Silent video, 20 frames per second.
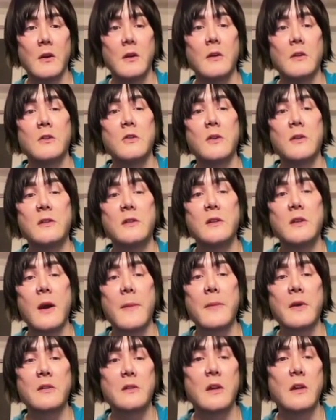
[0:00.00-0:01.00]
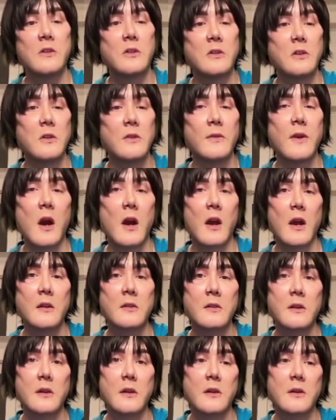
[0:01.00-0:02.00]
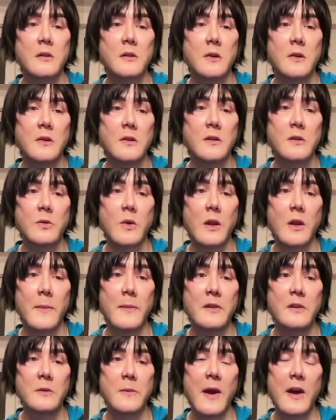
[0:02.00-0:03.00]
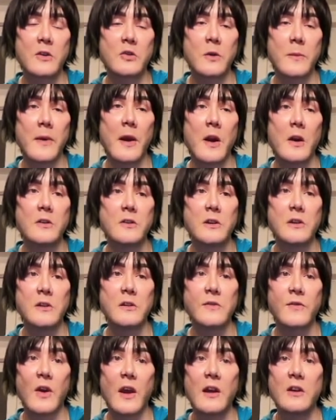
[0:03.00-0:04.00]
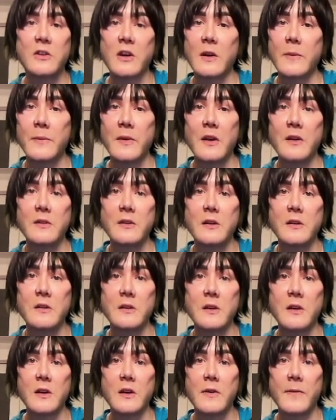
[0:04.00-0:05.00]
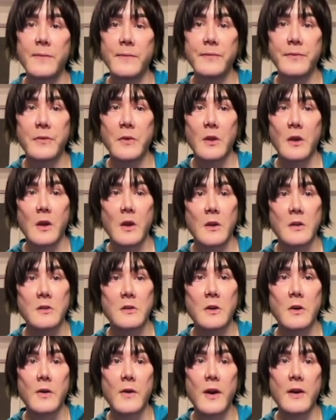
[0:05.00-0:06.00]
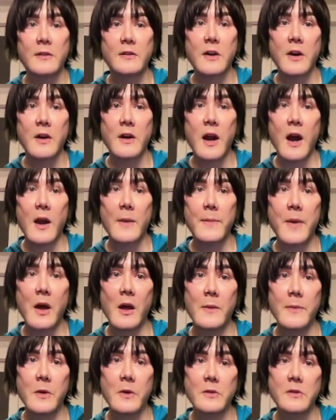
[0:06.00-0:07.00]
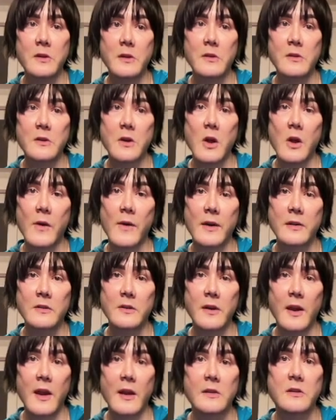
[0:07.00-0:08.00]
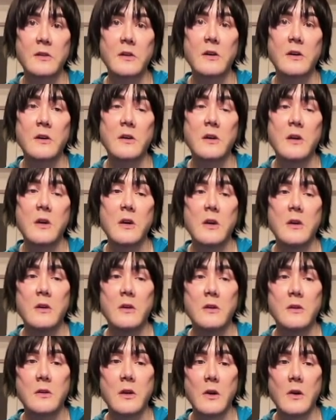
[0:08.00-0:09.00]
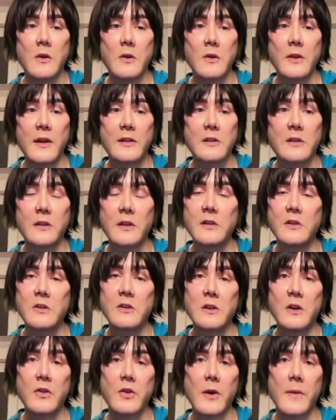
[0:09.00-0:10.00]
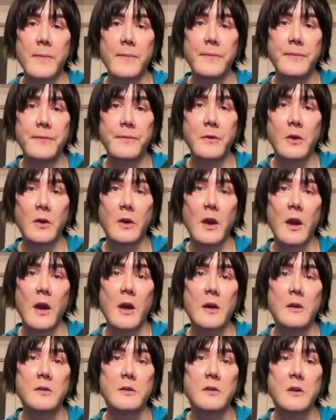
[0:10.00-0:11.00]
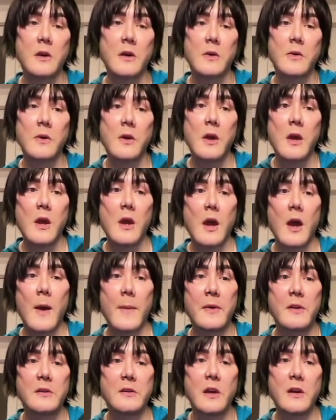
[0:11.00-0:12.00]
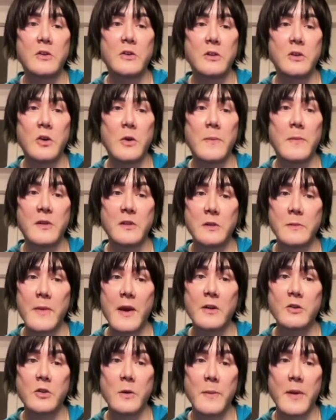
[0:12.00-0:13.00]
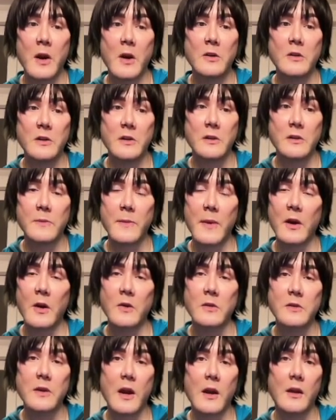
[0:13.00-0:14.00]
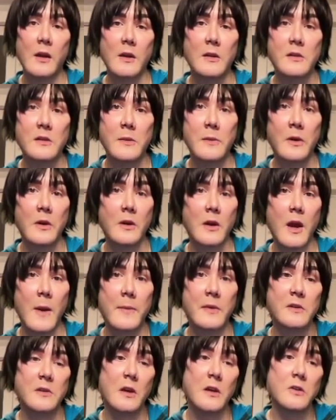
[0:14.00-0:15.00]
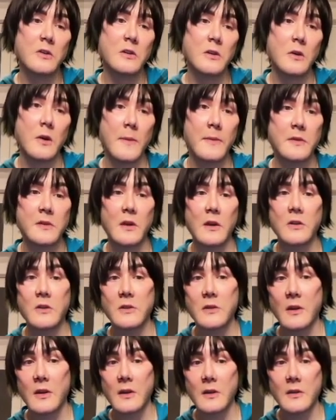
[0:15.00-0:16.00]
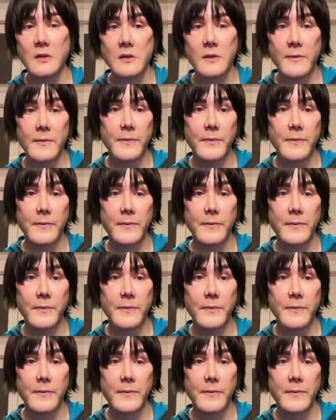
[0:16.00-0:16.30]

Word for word: Choice C MSH2 wrong answer. So this is one of the mismatch repair genes for HNPCC. So hereditary non-polyposis colorectal cancer. So that's Lynch syndrome. Okay, so MSH2, mismatch repair genes, microsatellite instability, MSH2, MSH6,